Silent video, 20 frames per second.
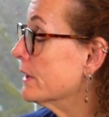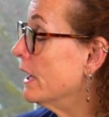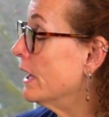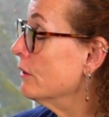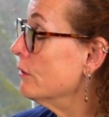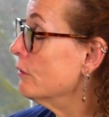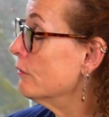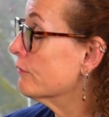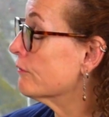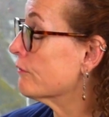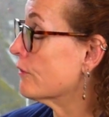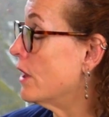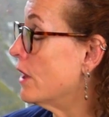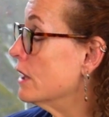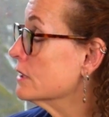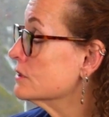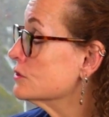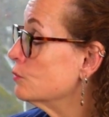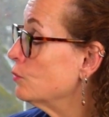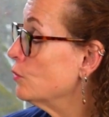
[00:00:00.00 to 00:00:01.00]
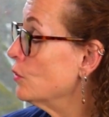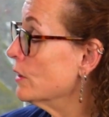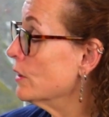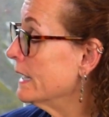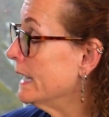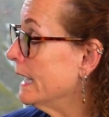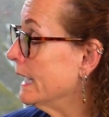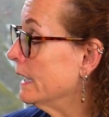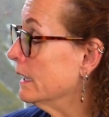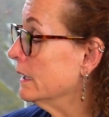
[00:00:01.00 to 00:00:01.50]
Uncle Frog's
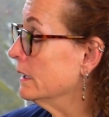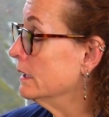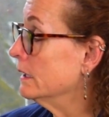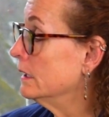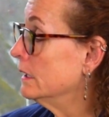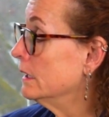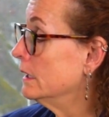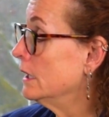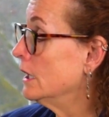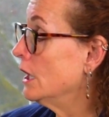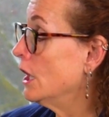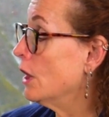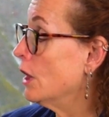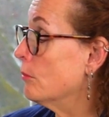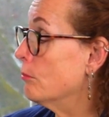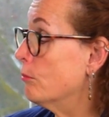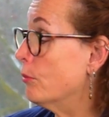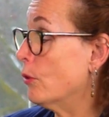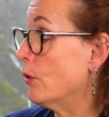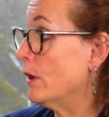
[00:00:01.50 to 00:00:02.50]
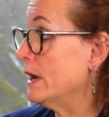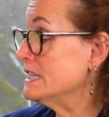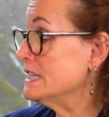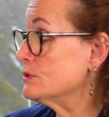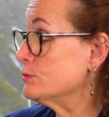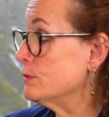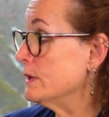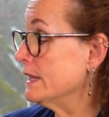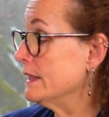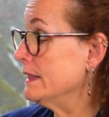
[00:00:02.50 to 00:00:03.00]
warning
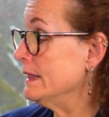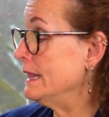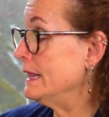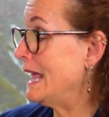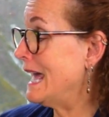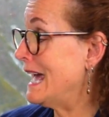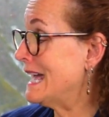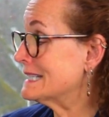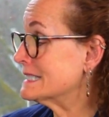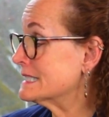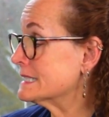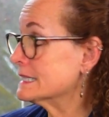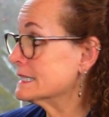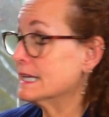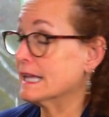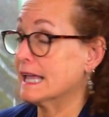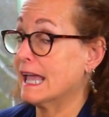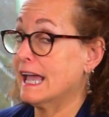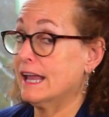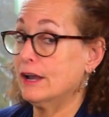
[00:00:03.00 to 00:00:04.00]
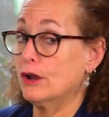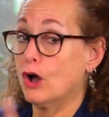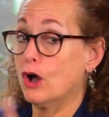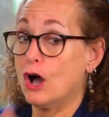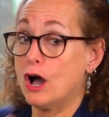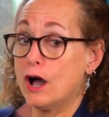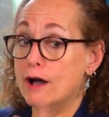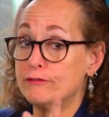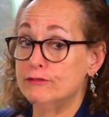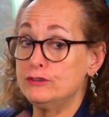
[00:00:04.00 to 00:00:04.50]
Boys with nets, and
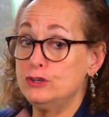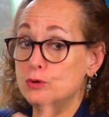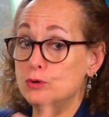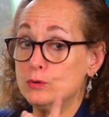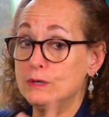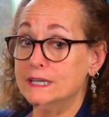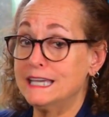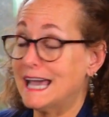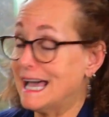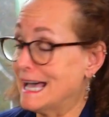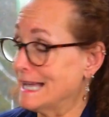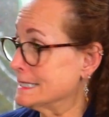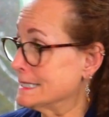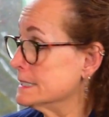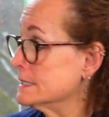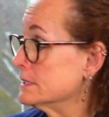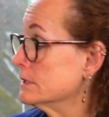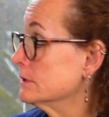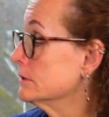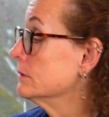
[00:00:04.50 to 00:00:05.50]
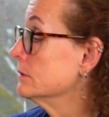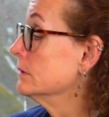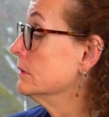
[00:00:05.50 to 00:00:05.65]
off you gets.